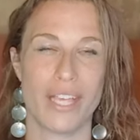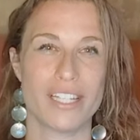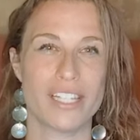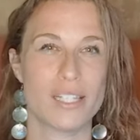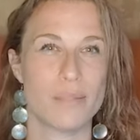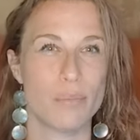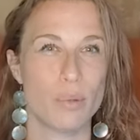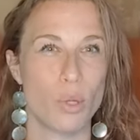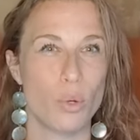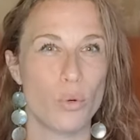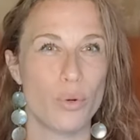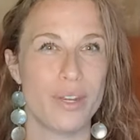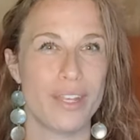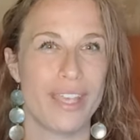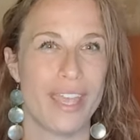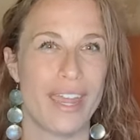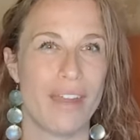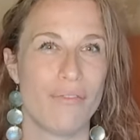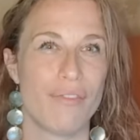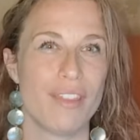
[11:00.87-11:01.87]

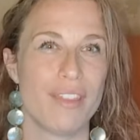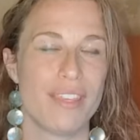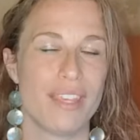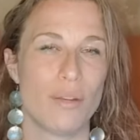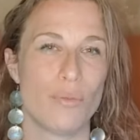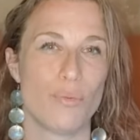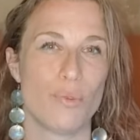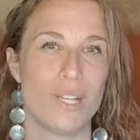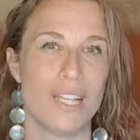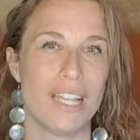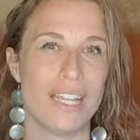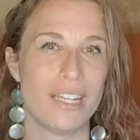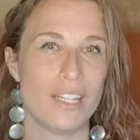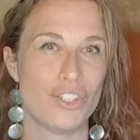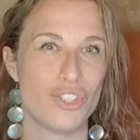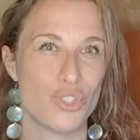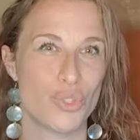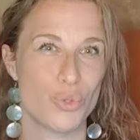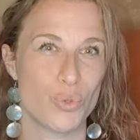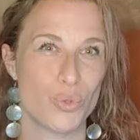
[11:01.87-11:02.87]
exploring everything
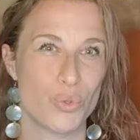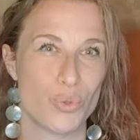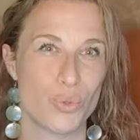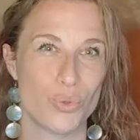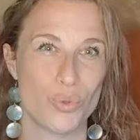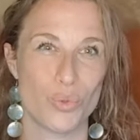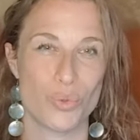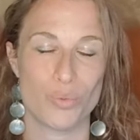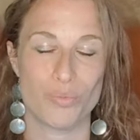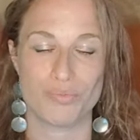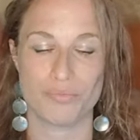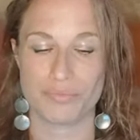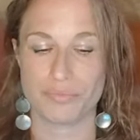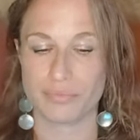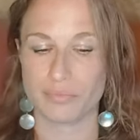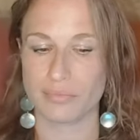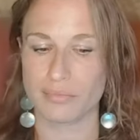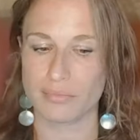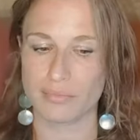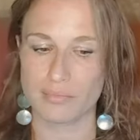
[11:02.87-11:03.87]
related to,
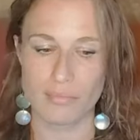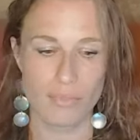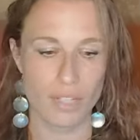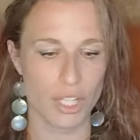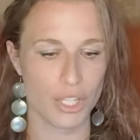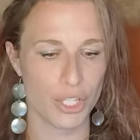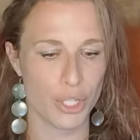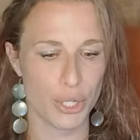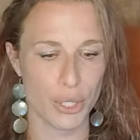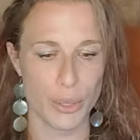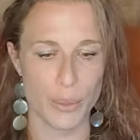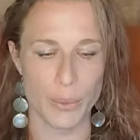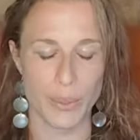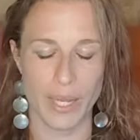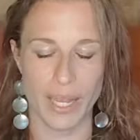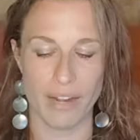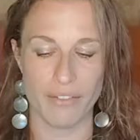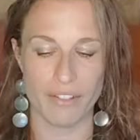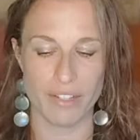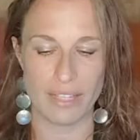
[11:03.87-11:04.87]
you
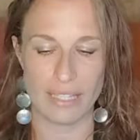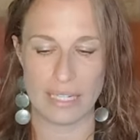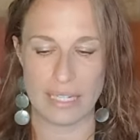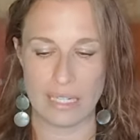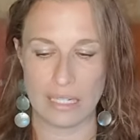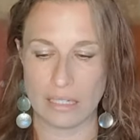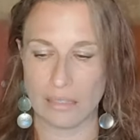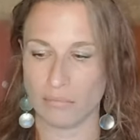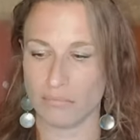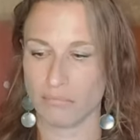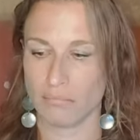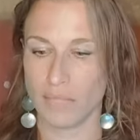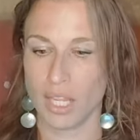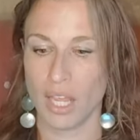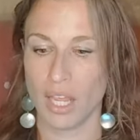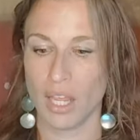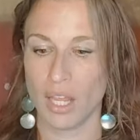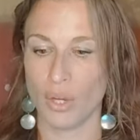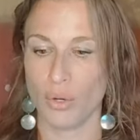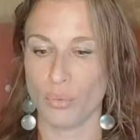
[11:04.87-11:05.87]
know, everything
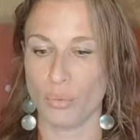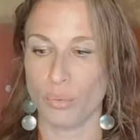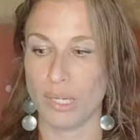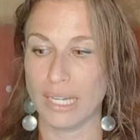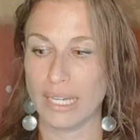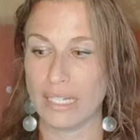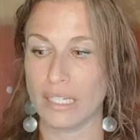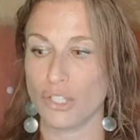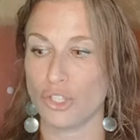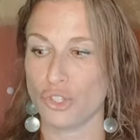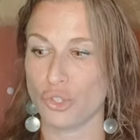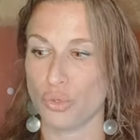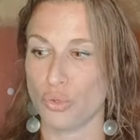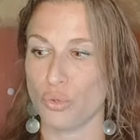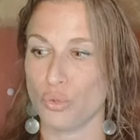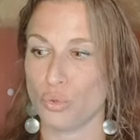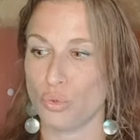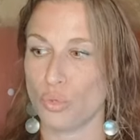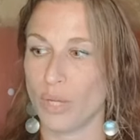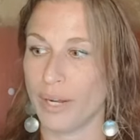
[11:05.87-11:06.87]
related
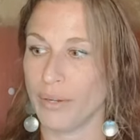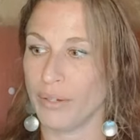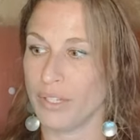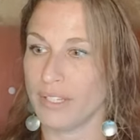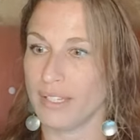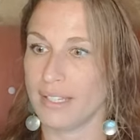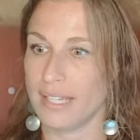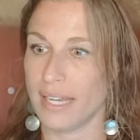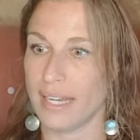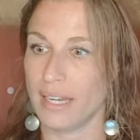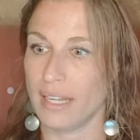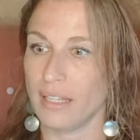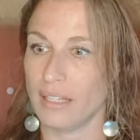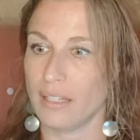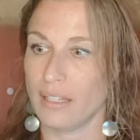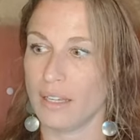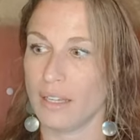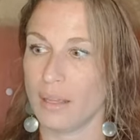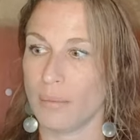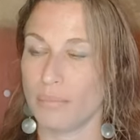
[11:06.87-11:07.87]
to, how do you say
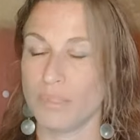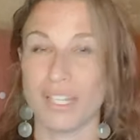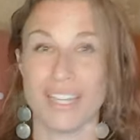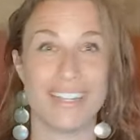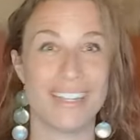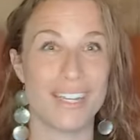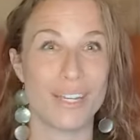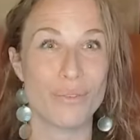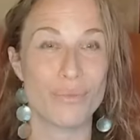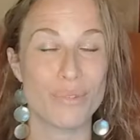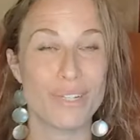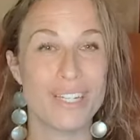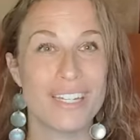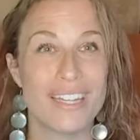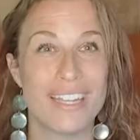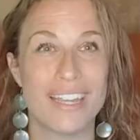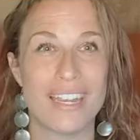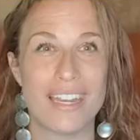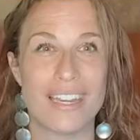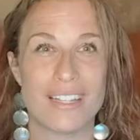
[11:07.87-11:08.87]
that? Psychic
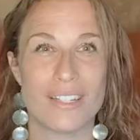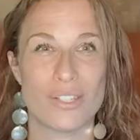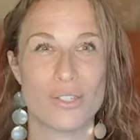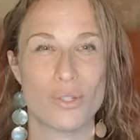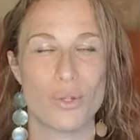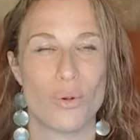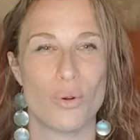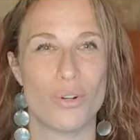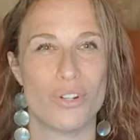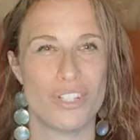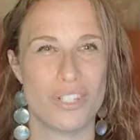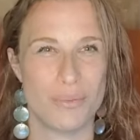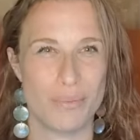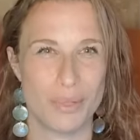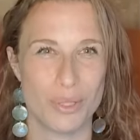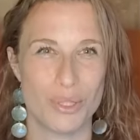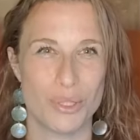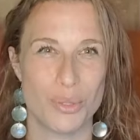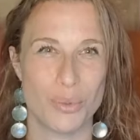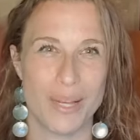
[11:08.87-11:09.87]
readings or
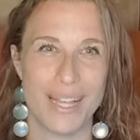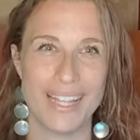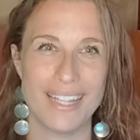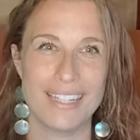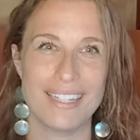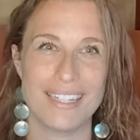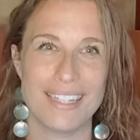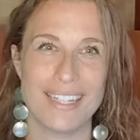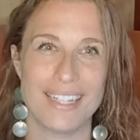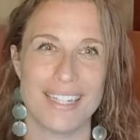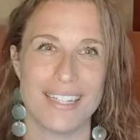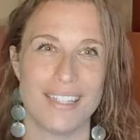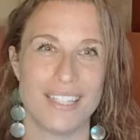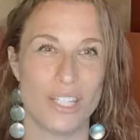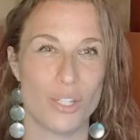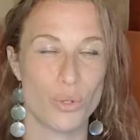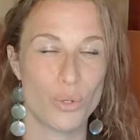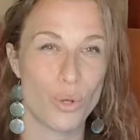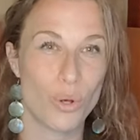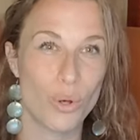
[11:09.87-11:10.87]
spirituality,
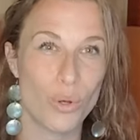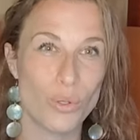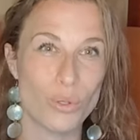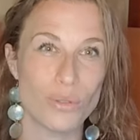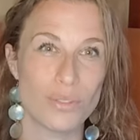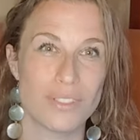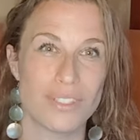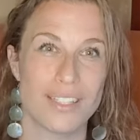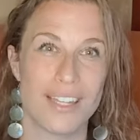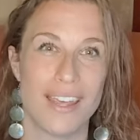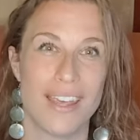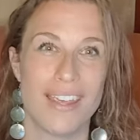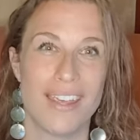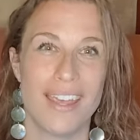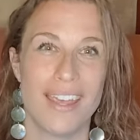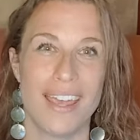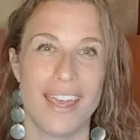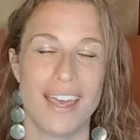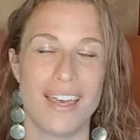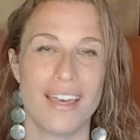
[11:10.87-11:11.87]
the occult,
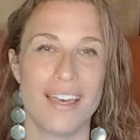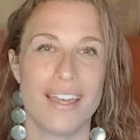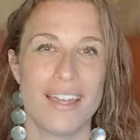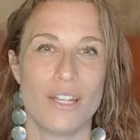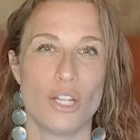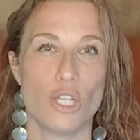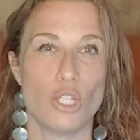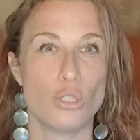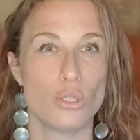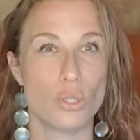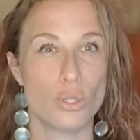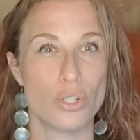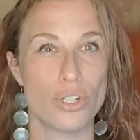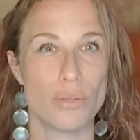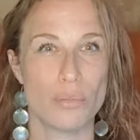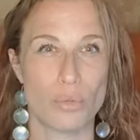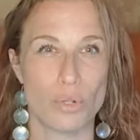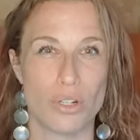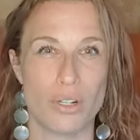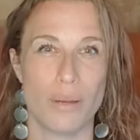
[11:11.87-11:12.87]
and
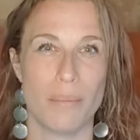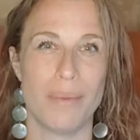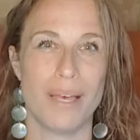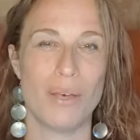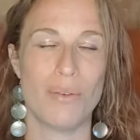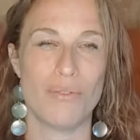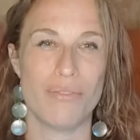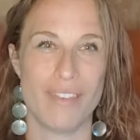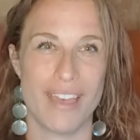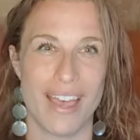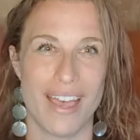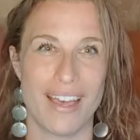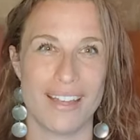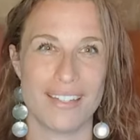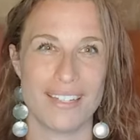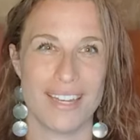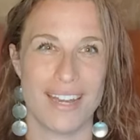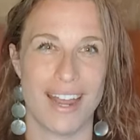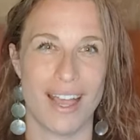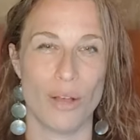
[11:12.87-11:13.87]
learn more about
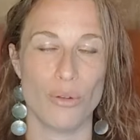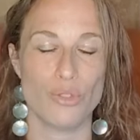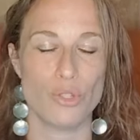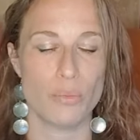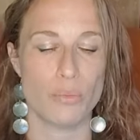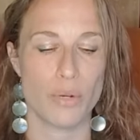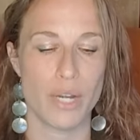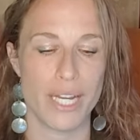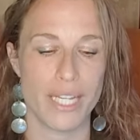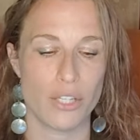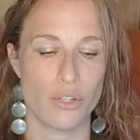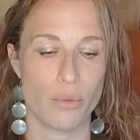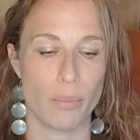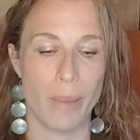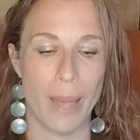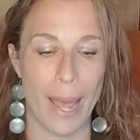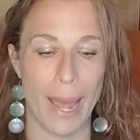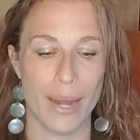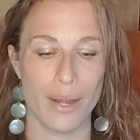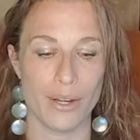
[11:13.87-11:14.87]
that and how to break your
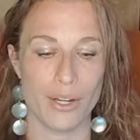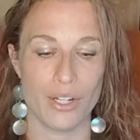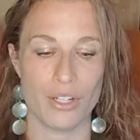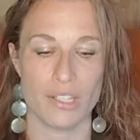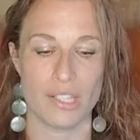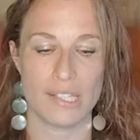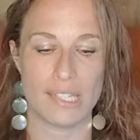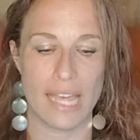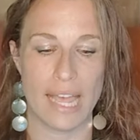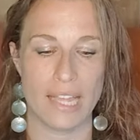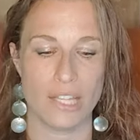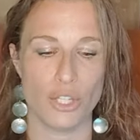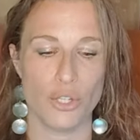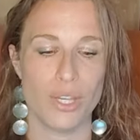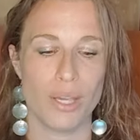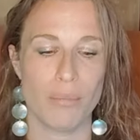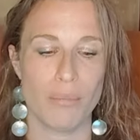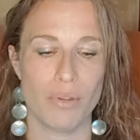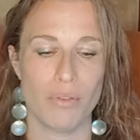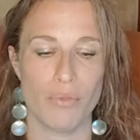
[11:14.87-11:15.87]
patterns. And you
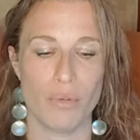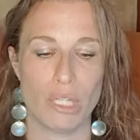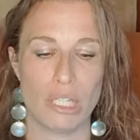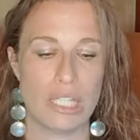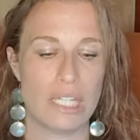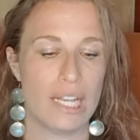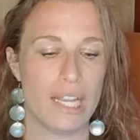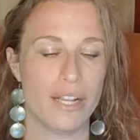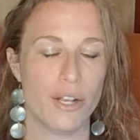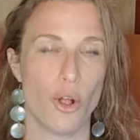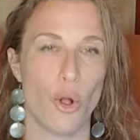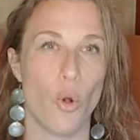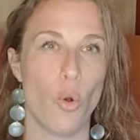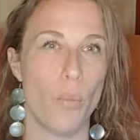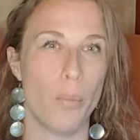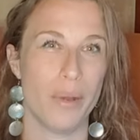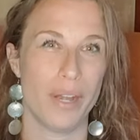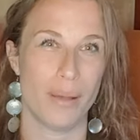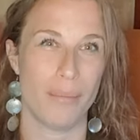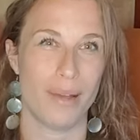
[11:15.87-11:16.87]
can be really like
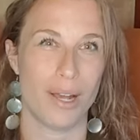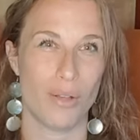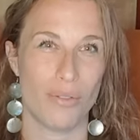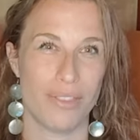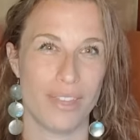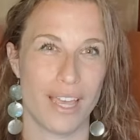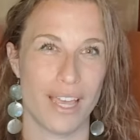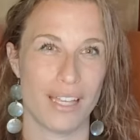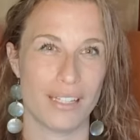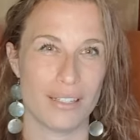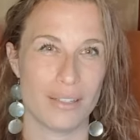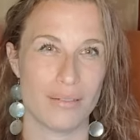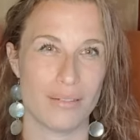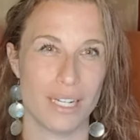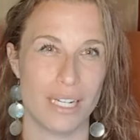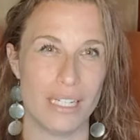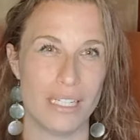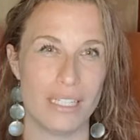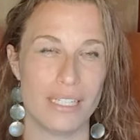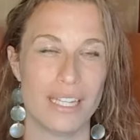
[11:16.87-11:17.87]
open about that,
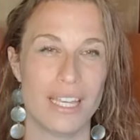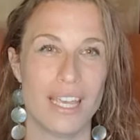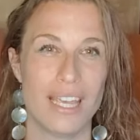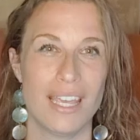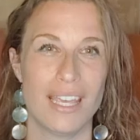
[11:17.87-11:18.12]
right?